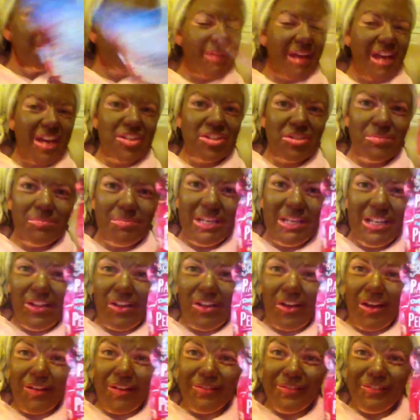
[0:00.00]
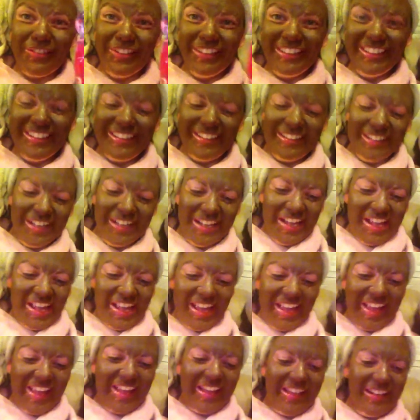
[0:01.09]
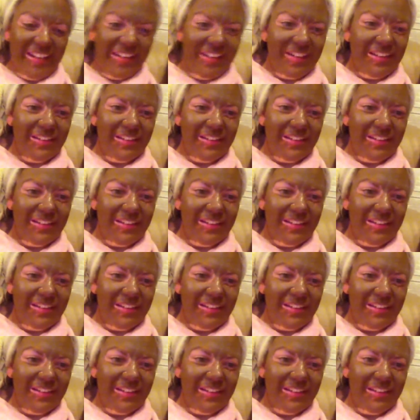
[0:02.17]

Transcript: passion, peel off, and